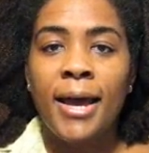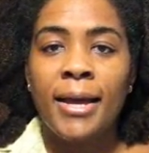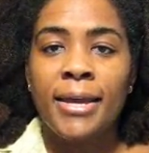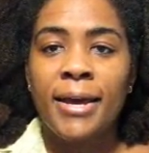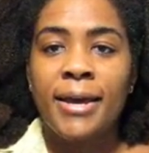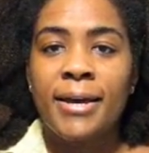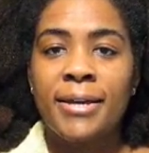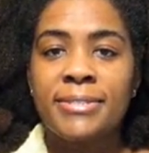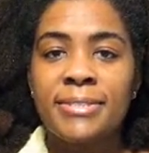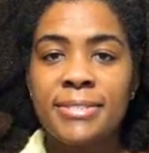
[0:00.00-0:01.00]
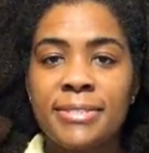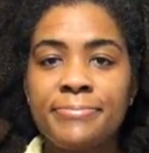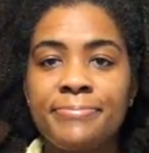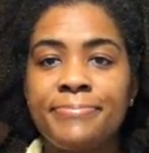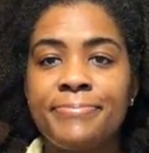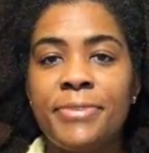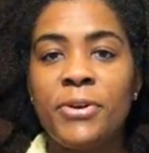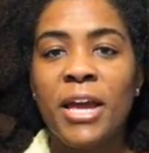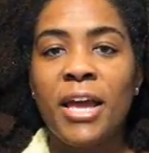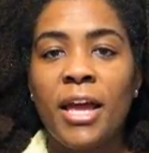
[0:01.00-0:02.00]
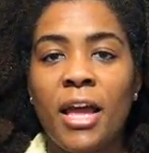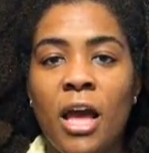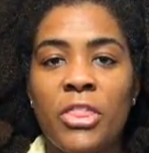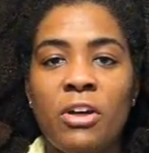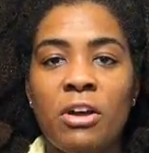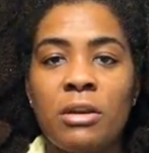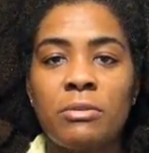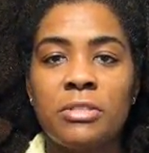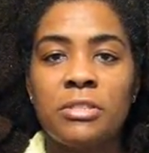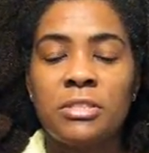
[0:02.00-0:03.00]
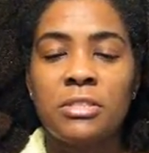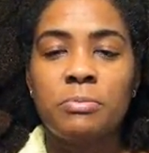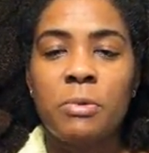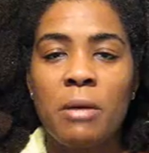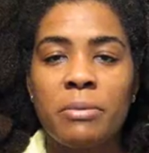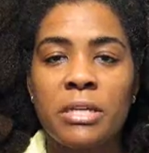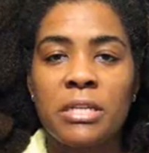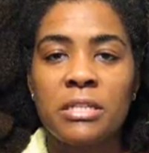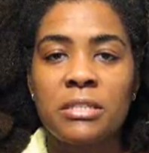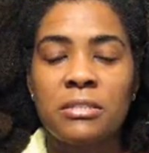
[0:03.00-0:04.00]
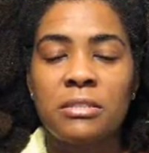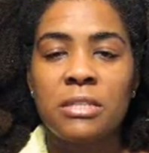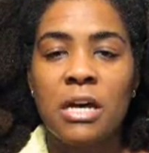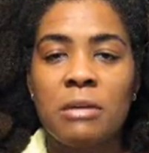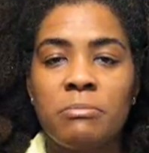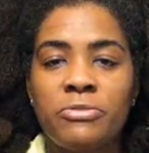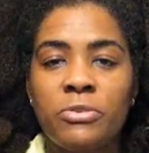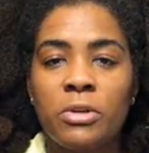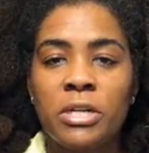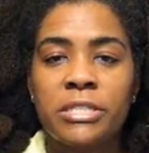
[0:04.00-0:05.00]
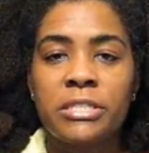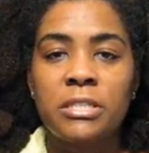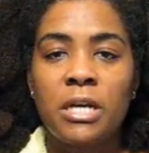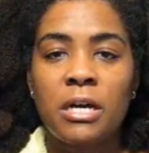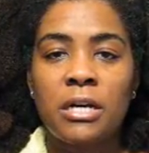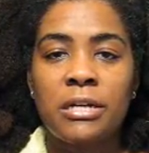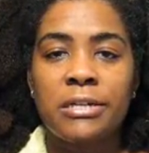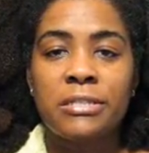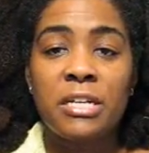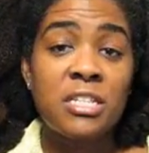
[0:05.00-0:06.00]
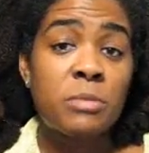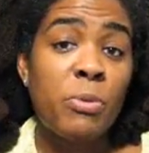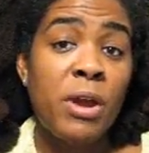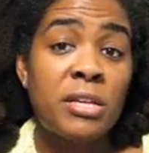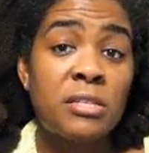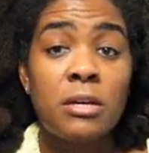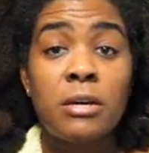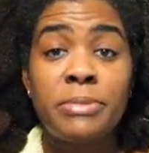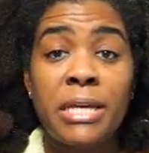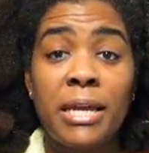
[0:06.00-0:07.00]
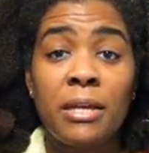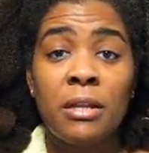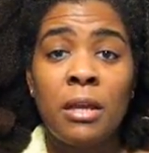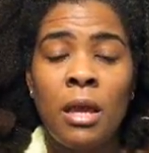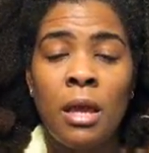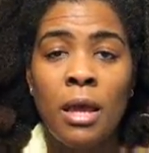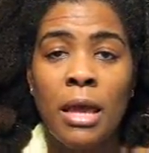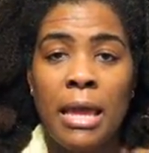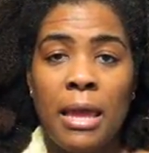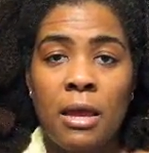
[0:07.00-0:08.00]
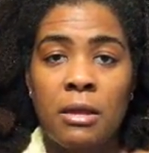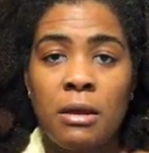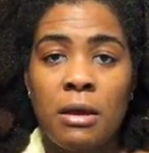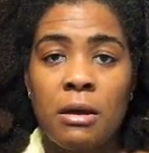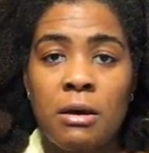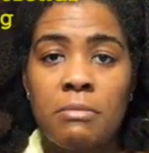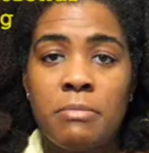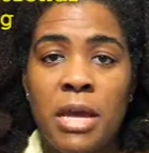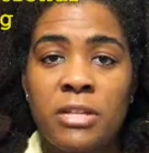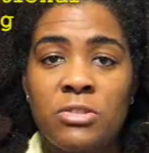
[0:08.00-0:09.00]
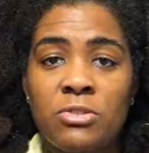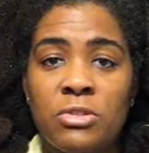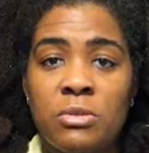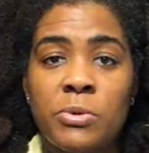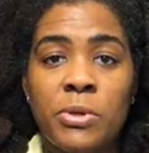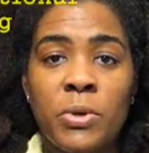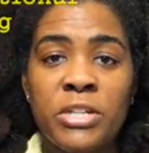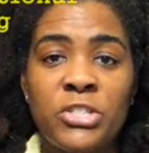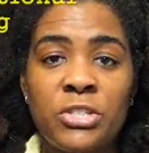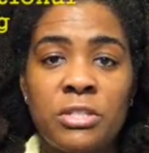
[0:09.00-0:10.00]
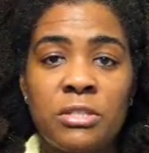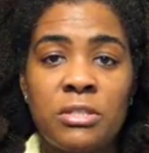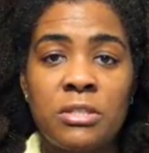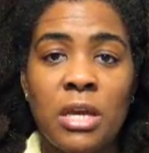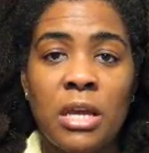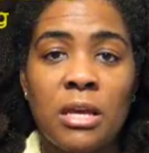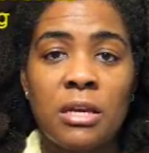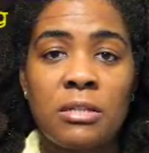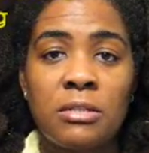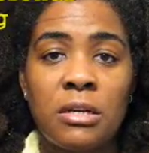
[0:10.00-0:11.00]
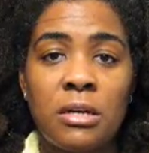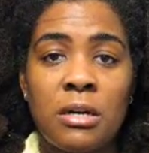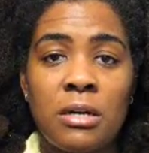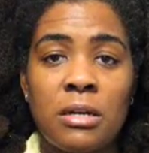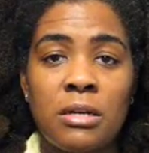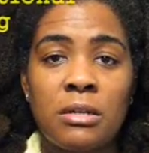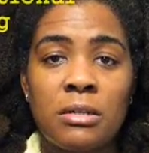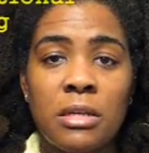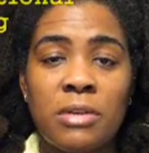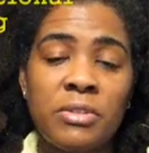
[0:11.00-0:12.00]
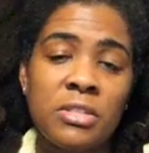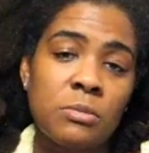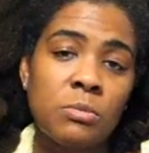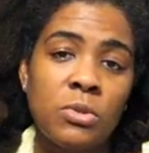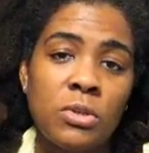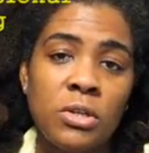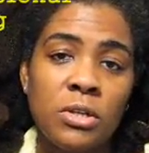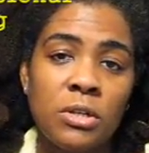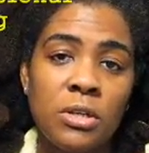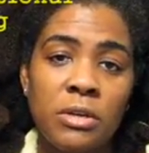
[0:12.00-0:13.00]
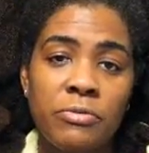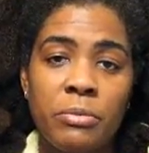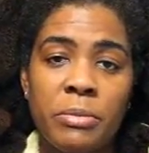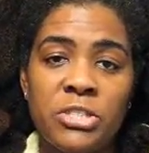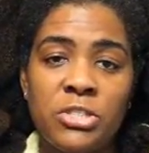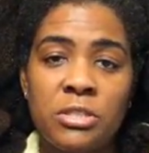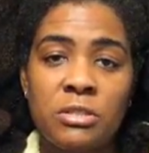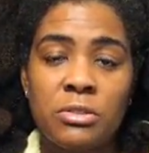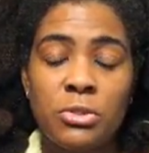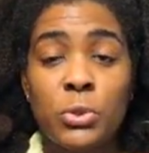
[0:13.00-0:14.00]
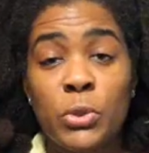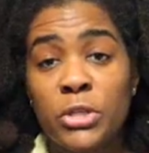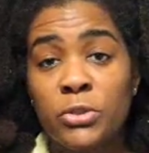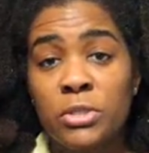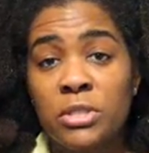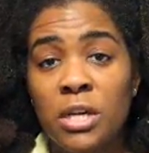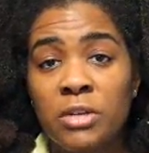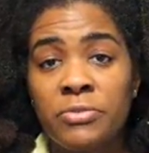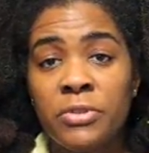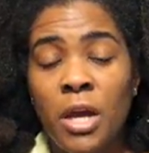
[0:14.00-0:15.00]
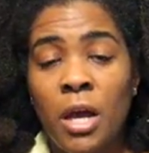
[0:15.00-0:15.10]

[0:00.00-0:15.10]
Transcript: Hi guys. Okay, I thought it was probably time for a sprAngz update and answer some more questions and give a little more information, tutorial stuff